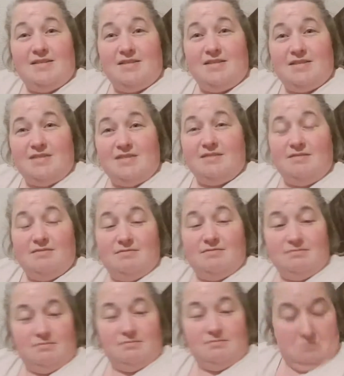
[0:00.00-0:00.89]
just a
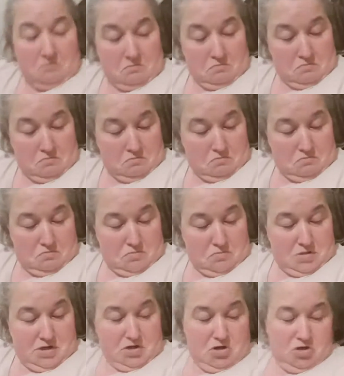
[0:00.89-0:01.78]
random
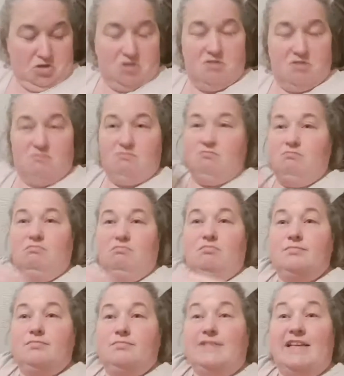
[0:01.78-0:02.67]
fact,
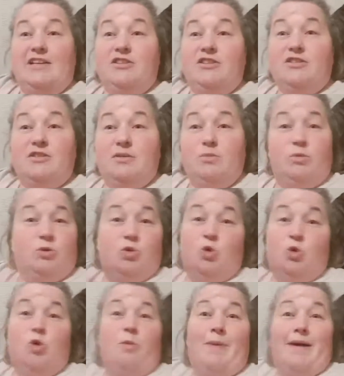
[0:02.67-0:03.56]
then just
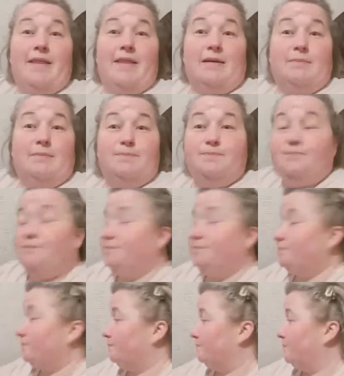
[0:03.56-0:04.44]
tell us and we'll
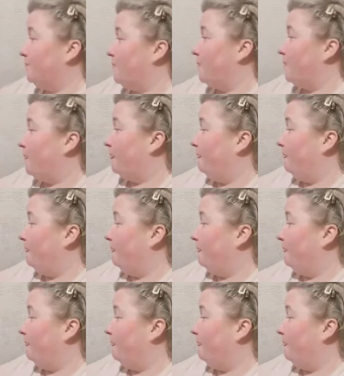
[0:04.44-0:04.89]
talk about that.